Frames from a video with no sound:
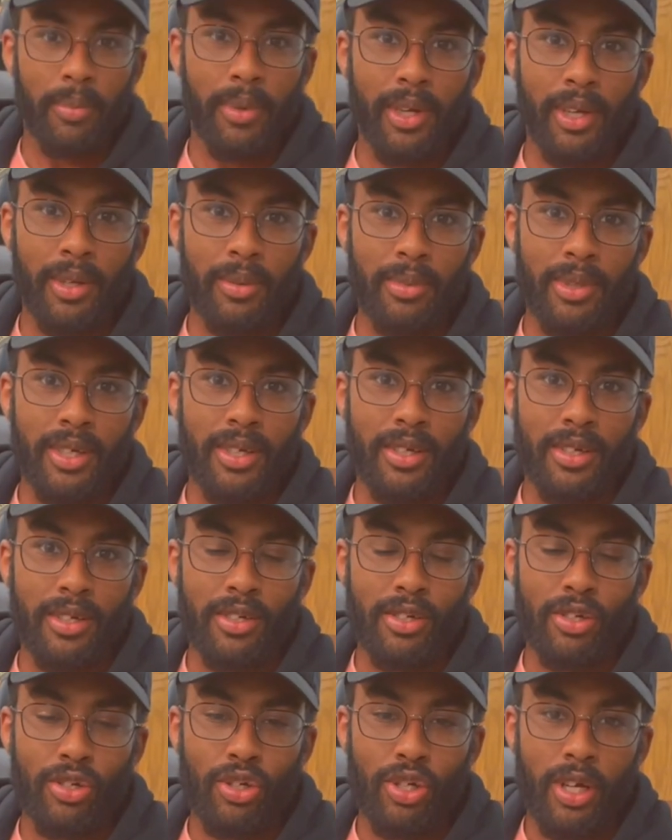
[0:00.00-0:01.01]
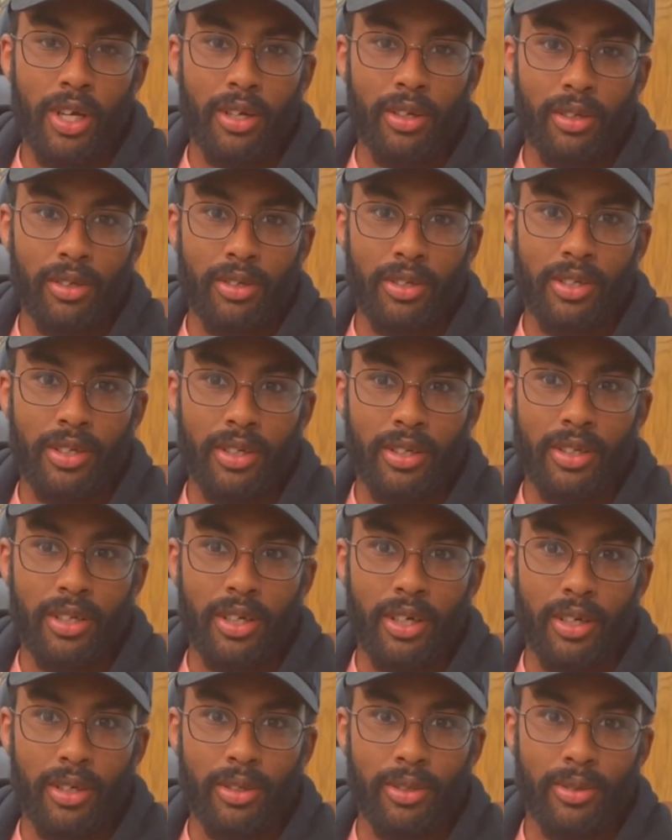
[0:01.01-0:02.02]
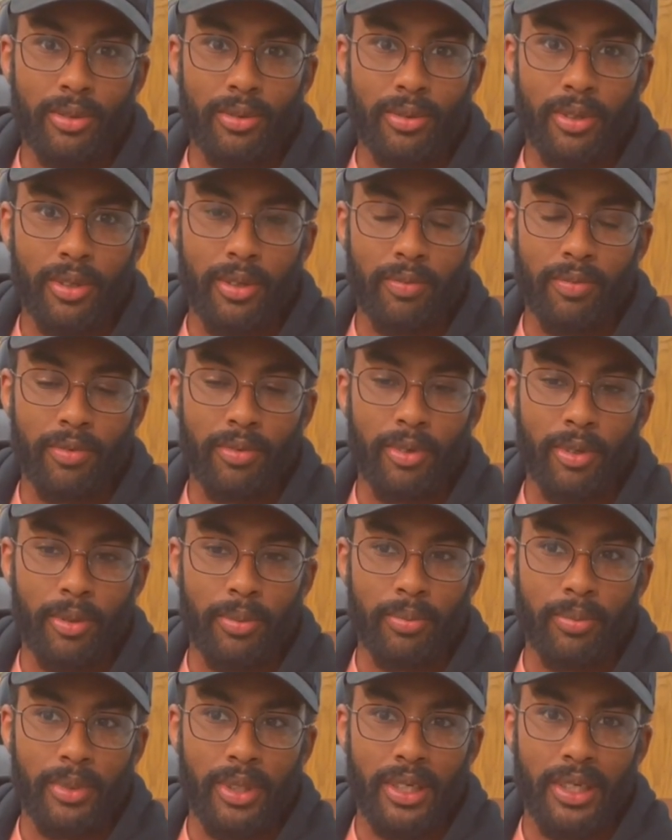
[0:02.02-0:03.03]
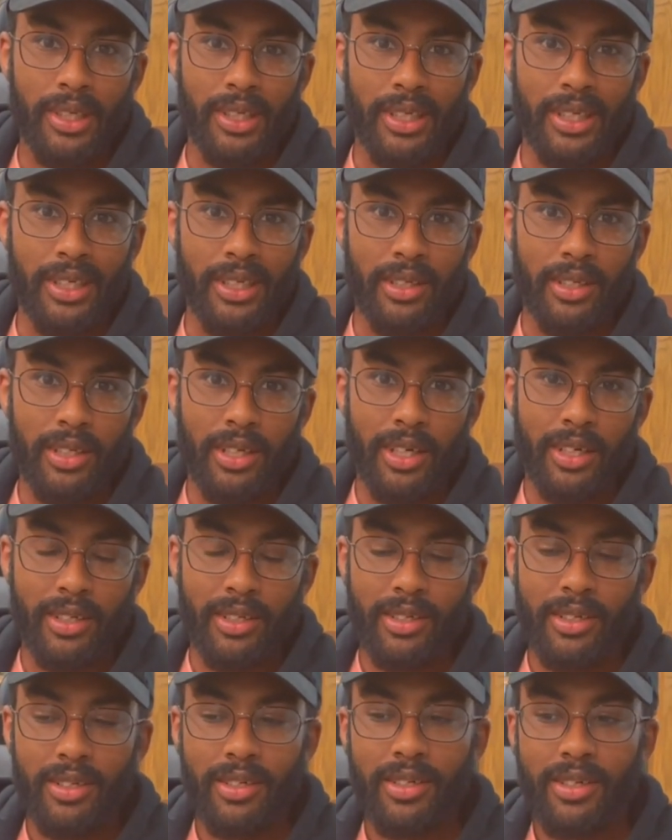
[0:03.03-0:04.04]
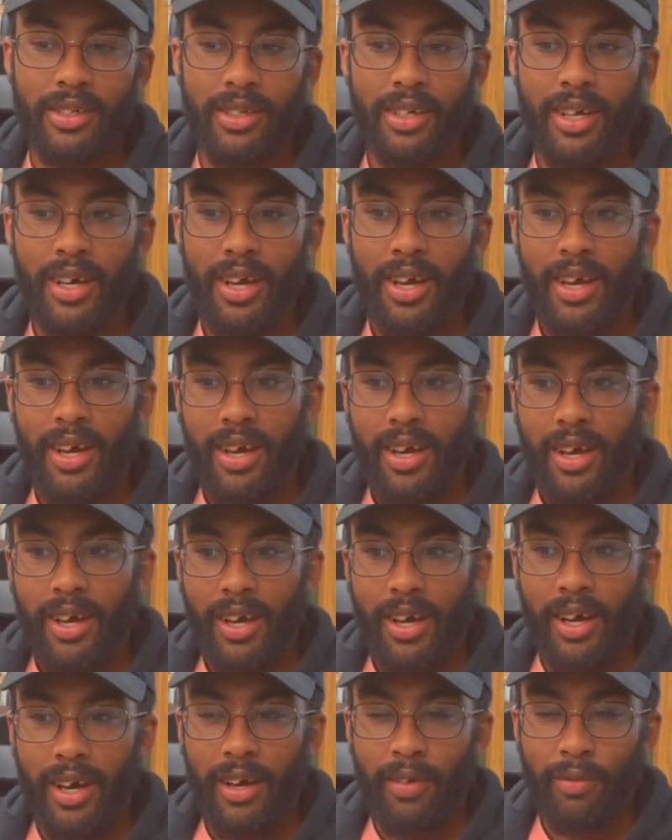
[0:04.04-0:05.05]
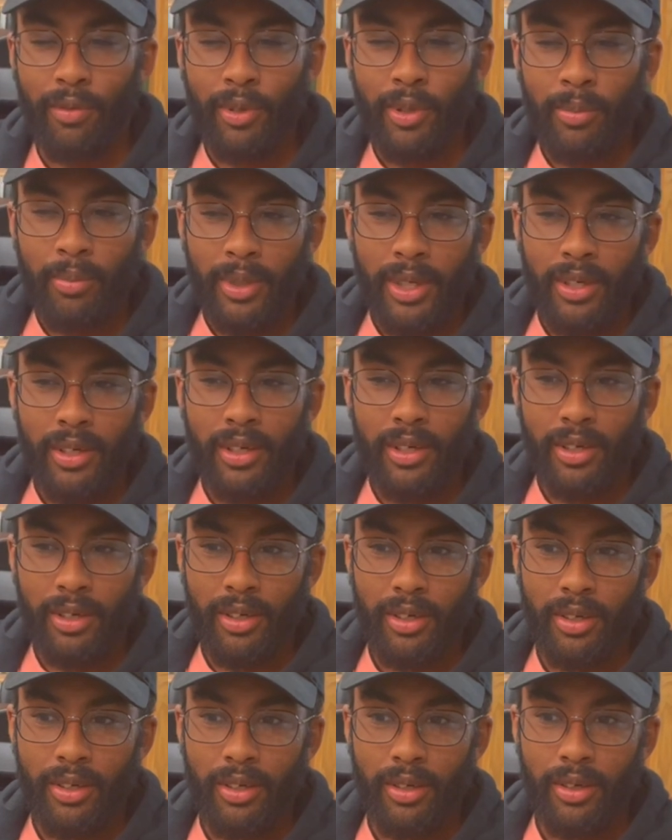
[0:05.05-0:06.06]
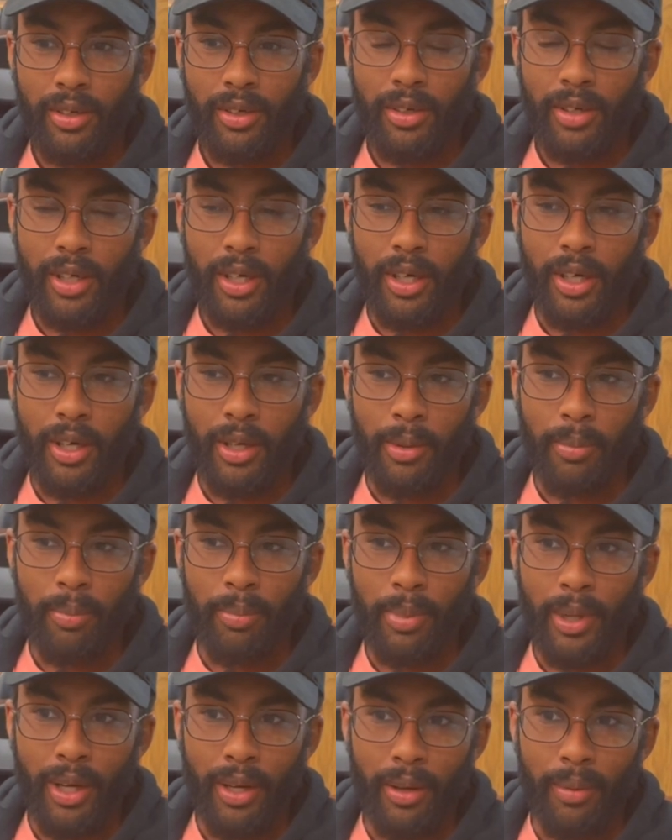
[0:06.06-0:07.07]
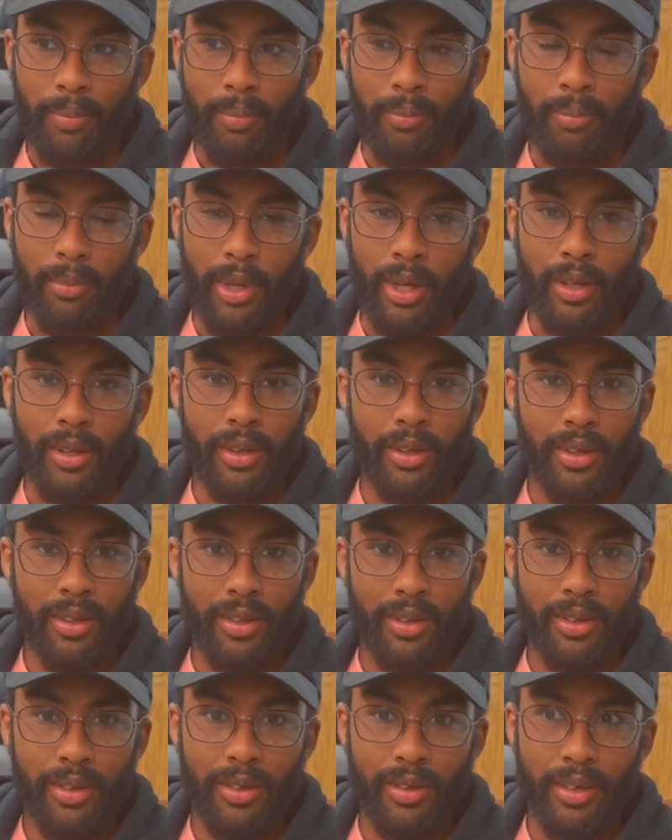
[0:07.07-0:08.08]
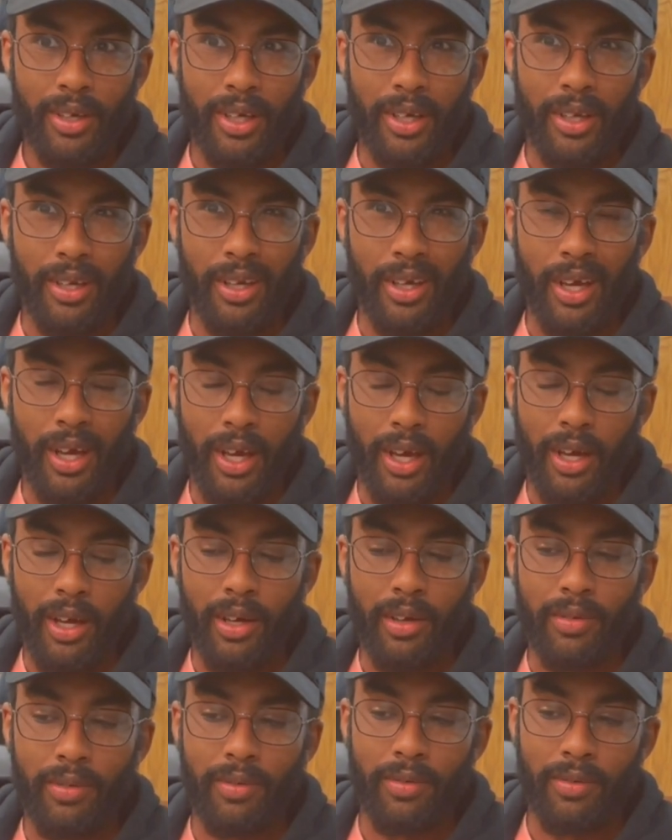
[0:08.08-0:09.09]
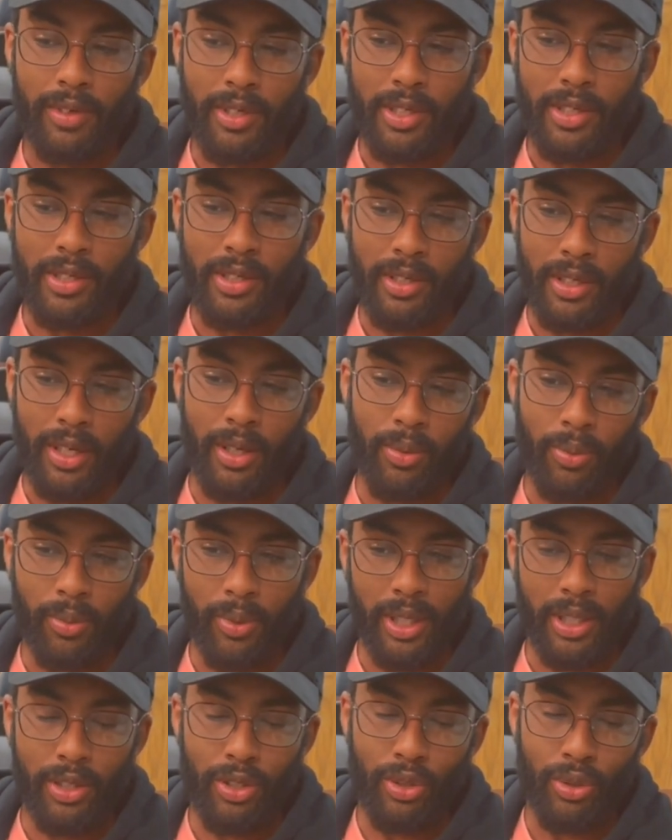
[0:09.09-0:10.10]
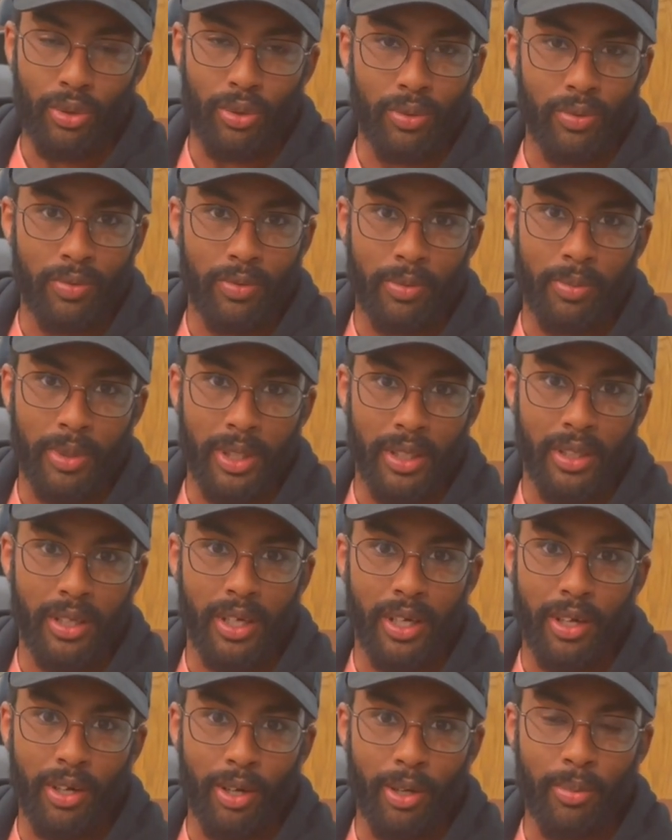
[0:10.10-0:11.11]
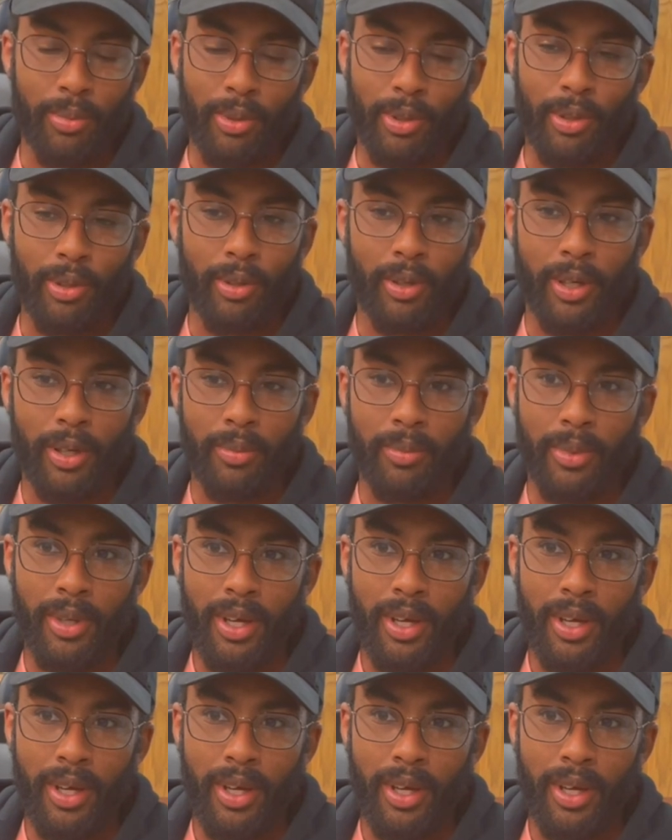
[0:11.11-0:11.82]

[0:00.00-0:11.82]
My name is Chandler Santiago. I'm from Culinary, Texas. I've only been here about a month and a half. This is like week 2 for me in the NR program.